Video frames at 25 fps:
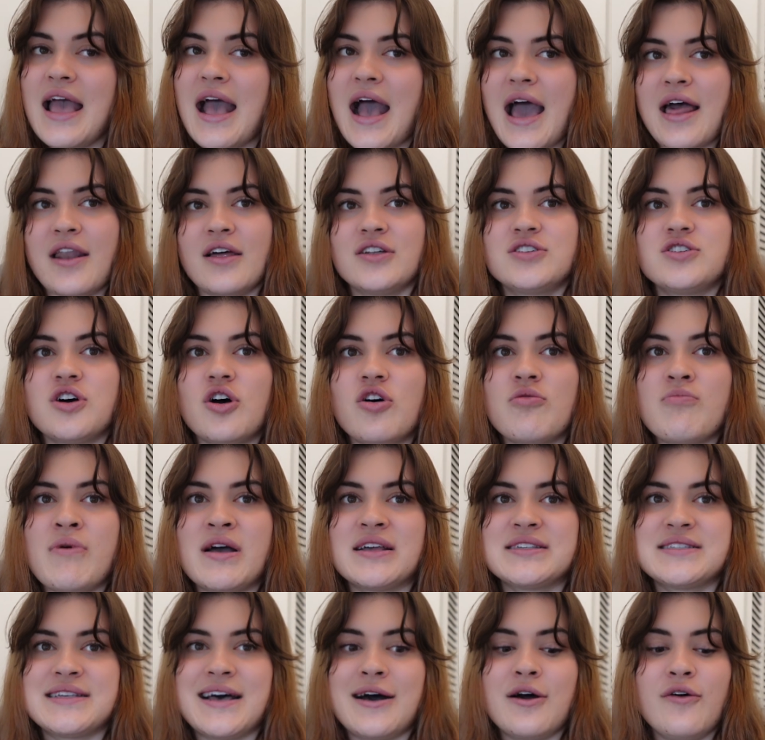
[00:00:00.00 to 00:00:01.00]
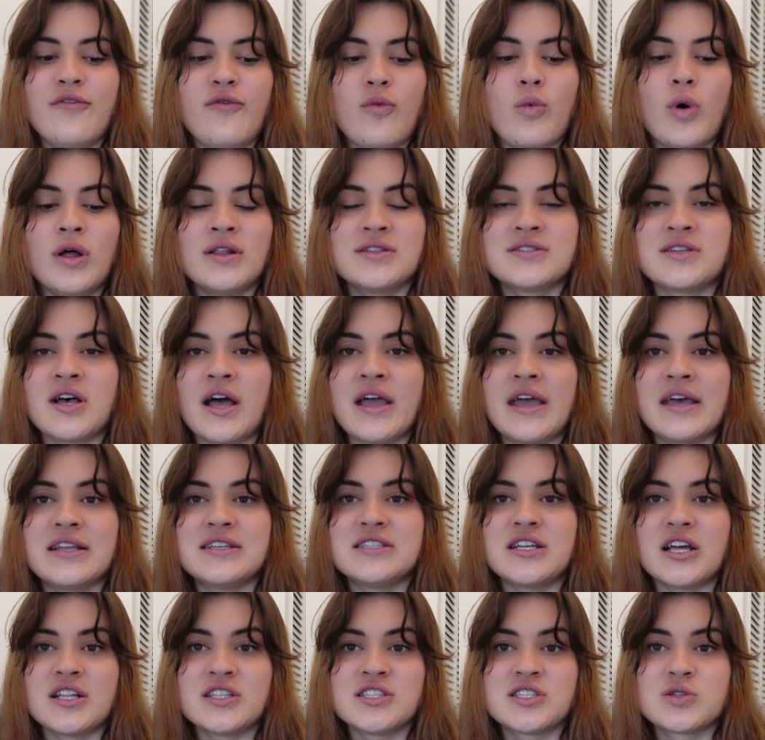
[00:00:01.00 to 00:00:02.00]
And I told myself once I had
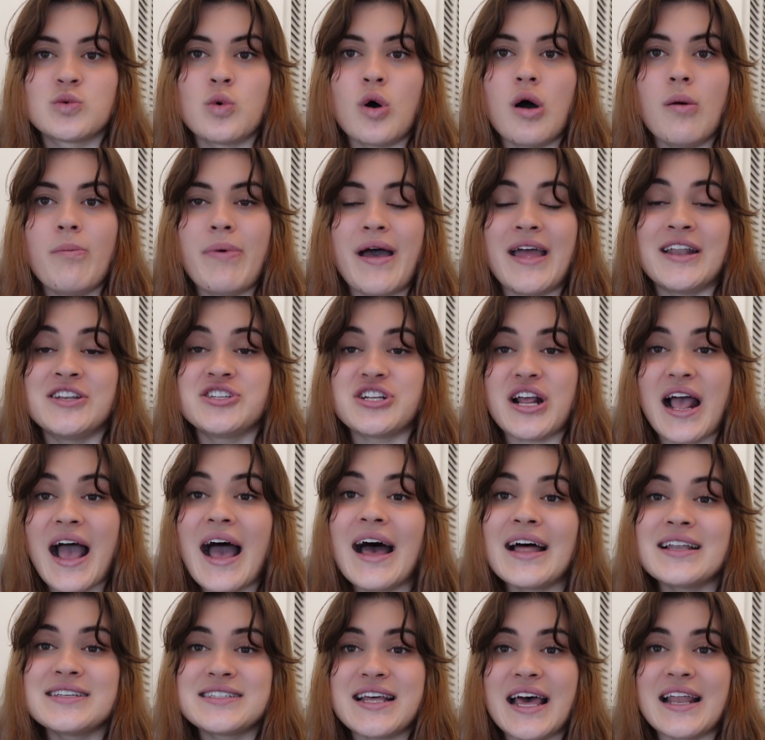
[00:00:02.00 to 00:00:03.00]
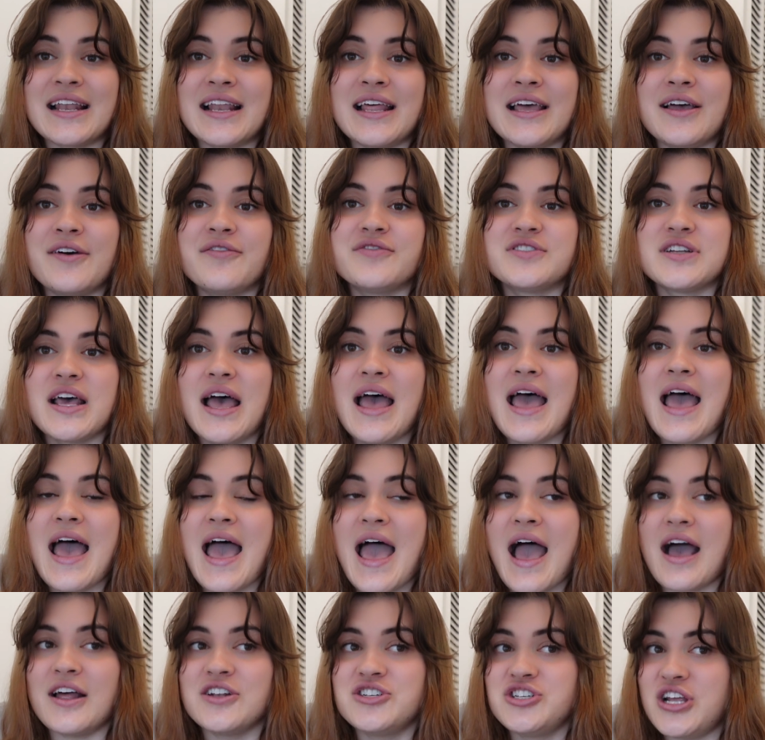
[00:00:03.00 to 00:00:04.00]
done squat, bench and deadlift,
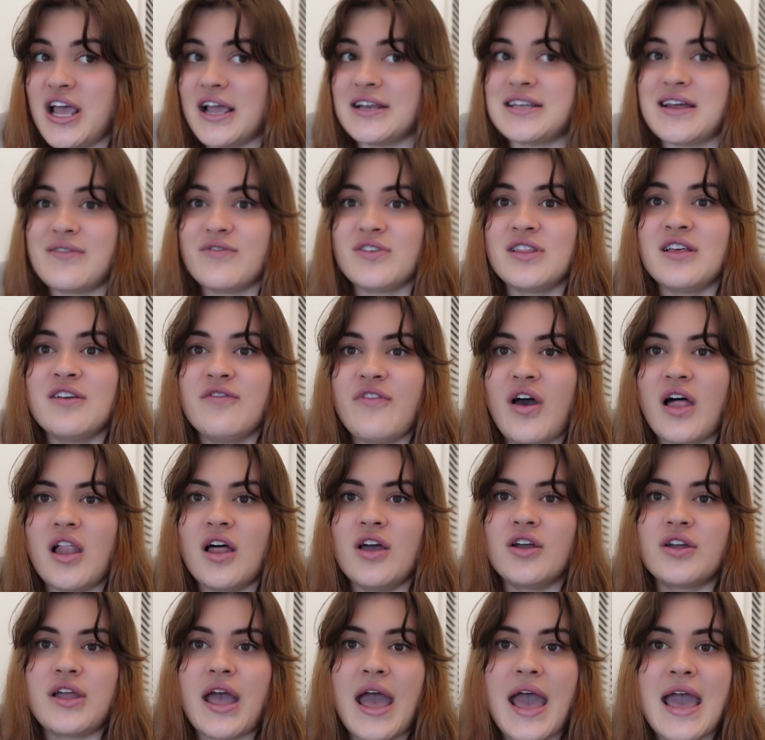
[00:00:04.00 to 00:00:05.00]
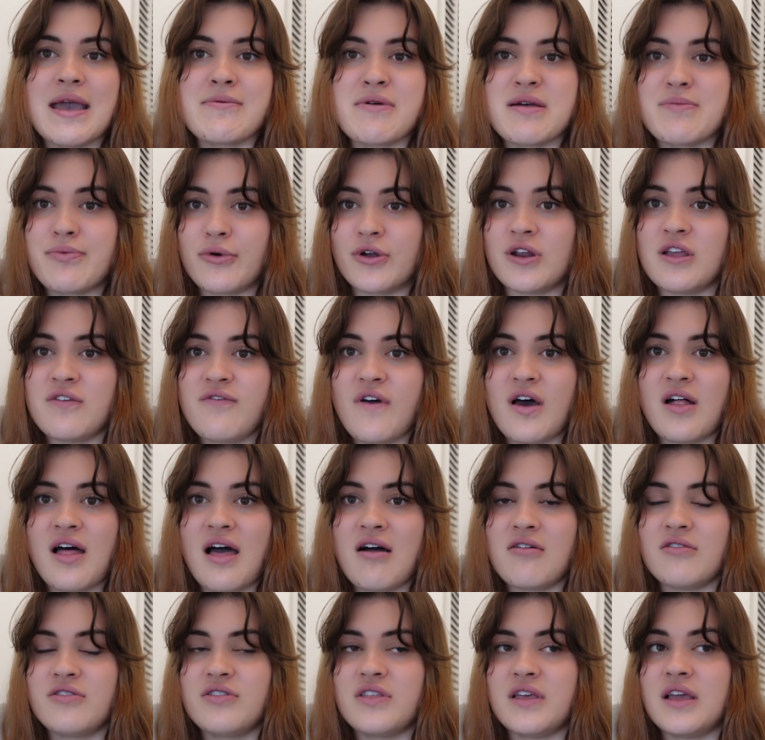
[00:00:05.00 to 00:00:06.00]
checked everything felt okay, my body felt
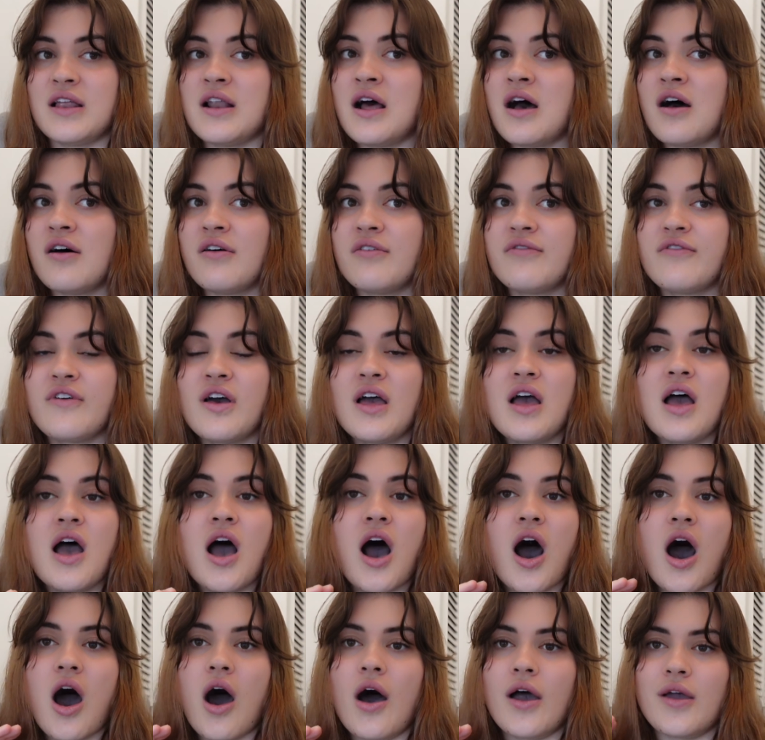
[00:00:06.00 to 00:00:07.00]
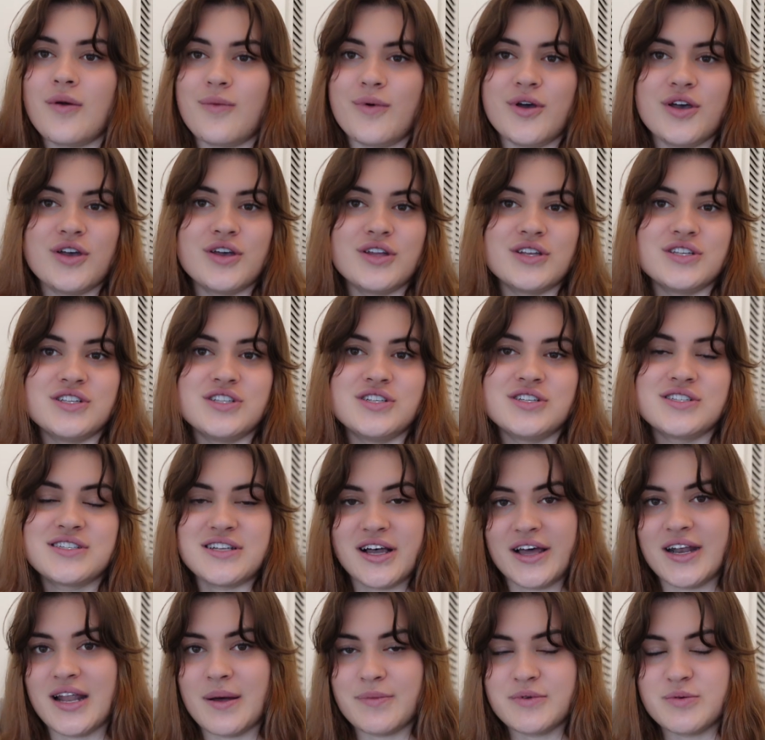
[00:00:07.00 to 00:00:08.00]
healthy enough, I would
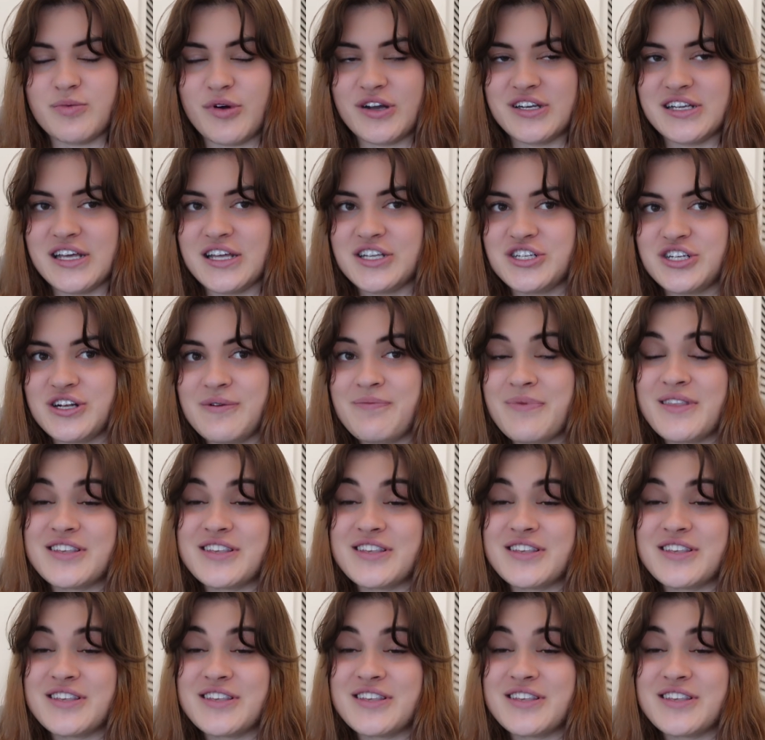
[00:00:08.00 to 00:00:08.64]
sign up to British.